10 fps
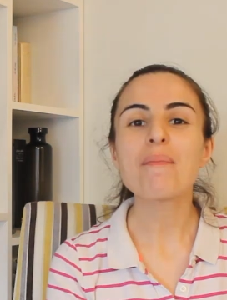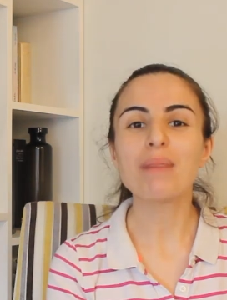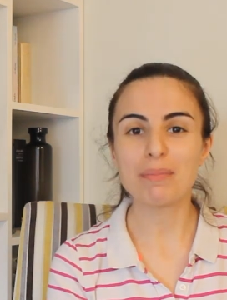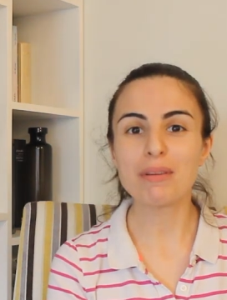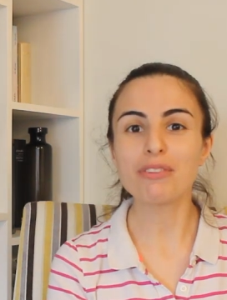
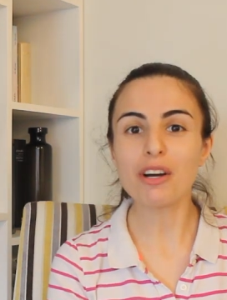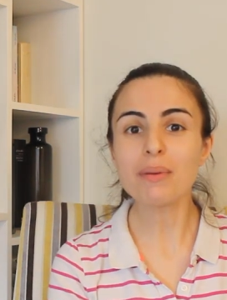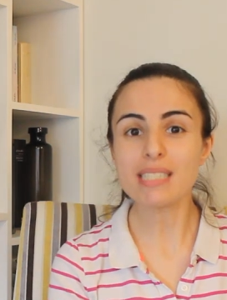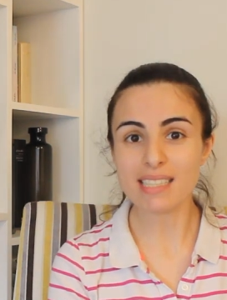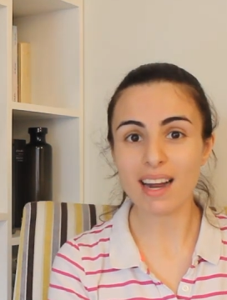But before
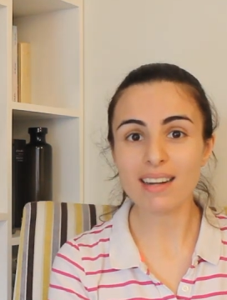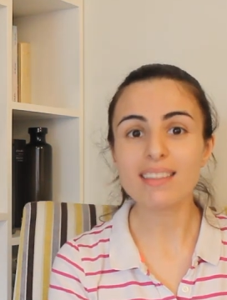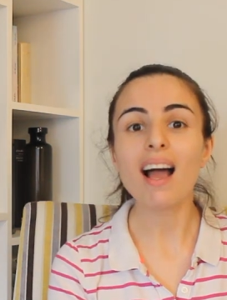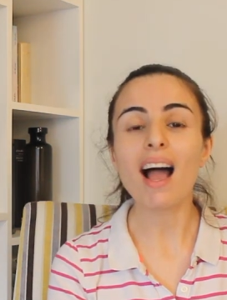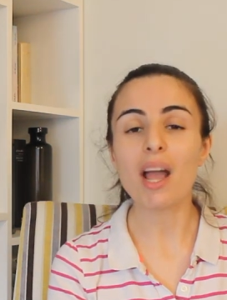we
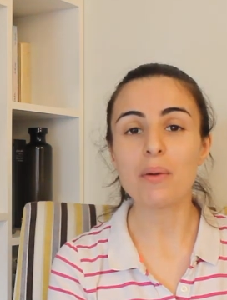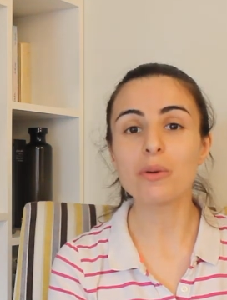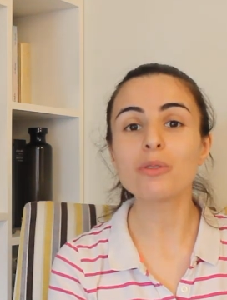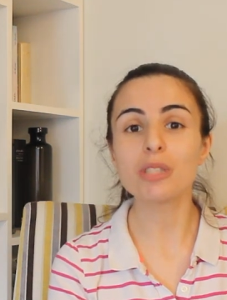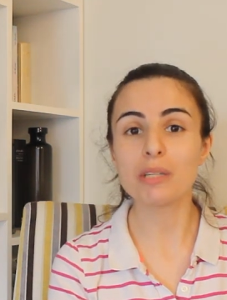start, I
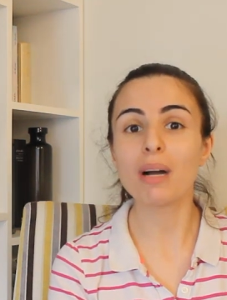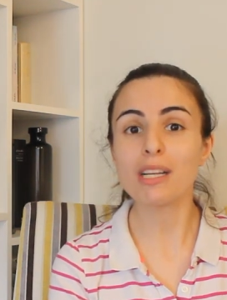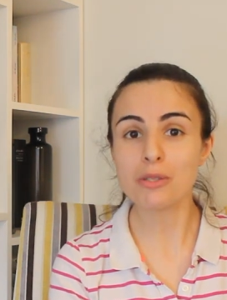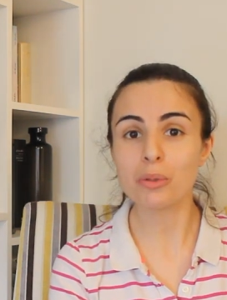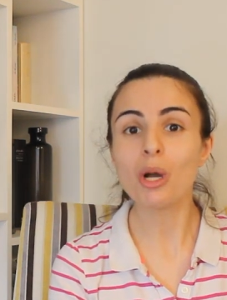want to
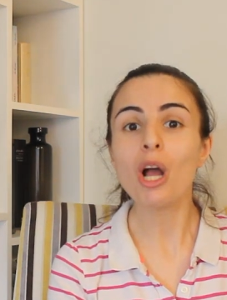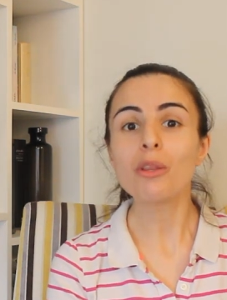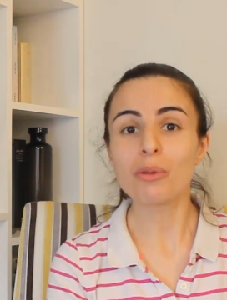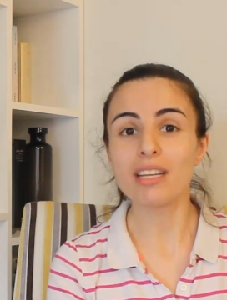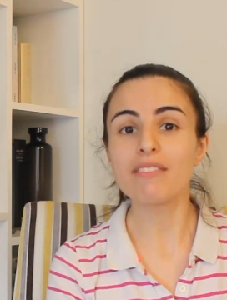remind you
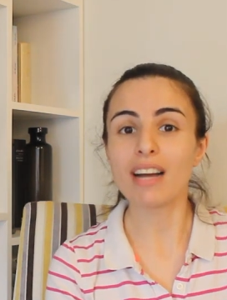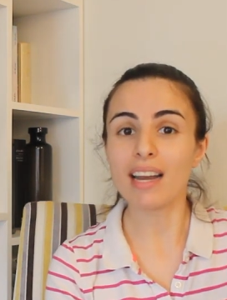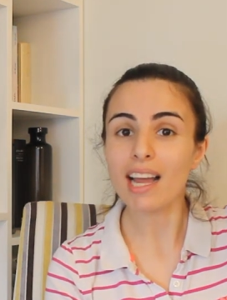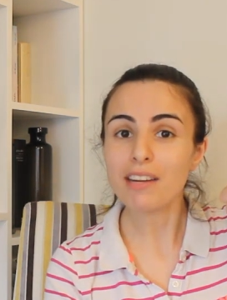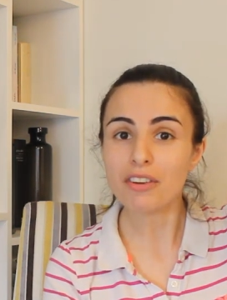to leave a
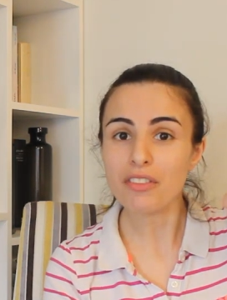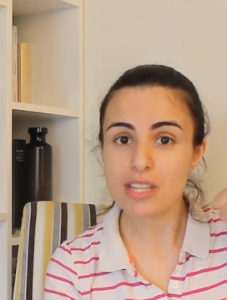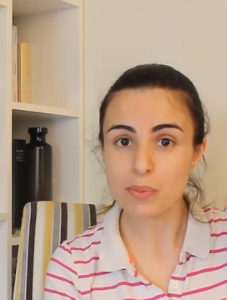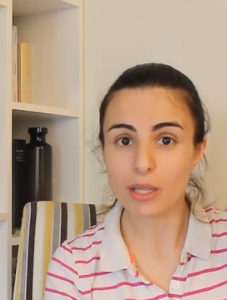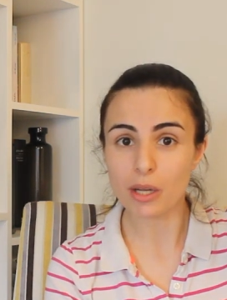like for
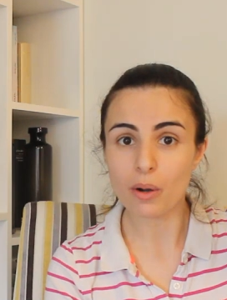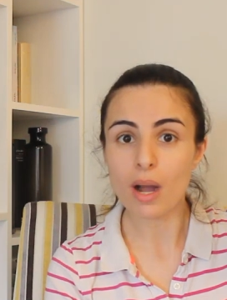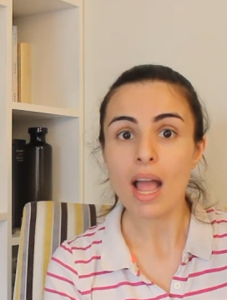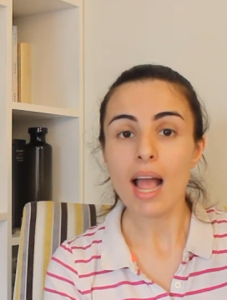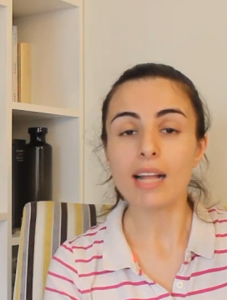this video